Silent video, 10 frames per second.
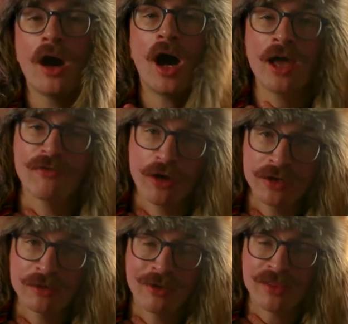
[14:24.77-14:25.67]
I've
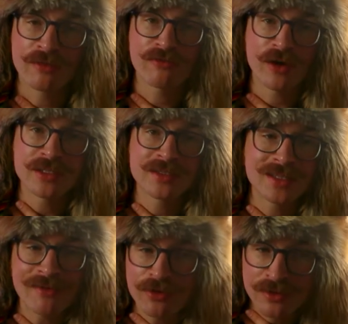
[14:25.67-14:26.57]
only read the first
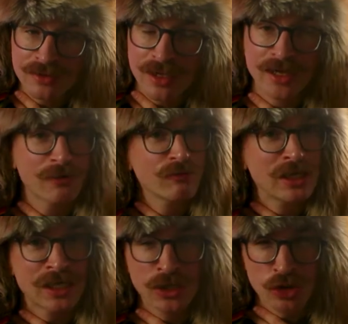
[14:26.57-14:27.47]
7 and I
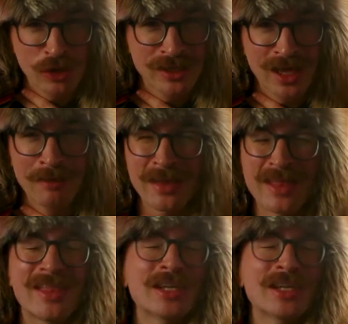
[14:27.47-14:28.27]
really enjoyed them.